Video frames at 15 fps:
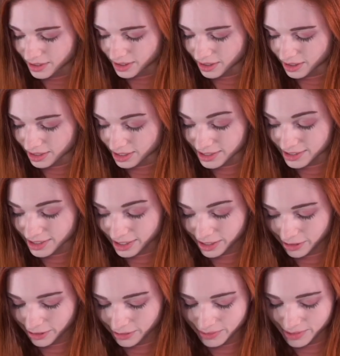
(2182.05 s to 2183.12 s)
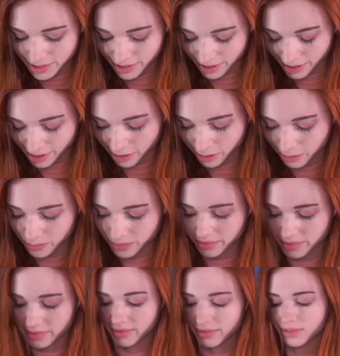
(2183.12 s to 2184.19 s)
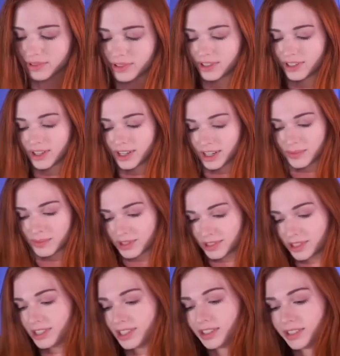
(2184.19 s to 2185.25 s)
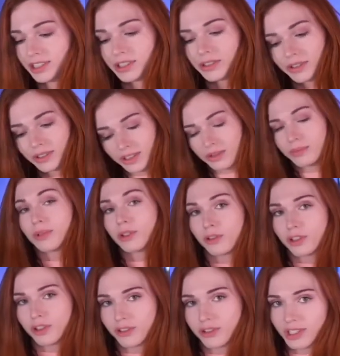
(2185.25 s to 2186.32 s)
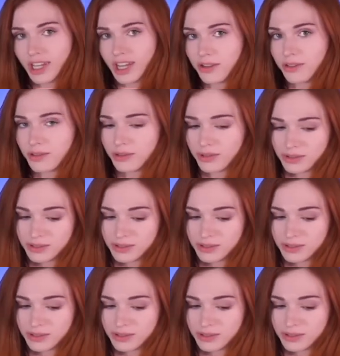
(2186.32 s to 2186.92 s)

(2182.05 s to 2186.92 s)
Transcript: He's not here. He's getting help. And I'm seeking legal and emotional counsel.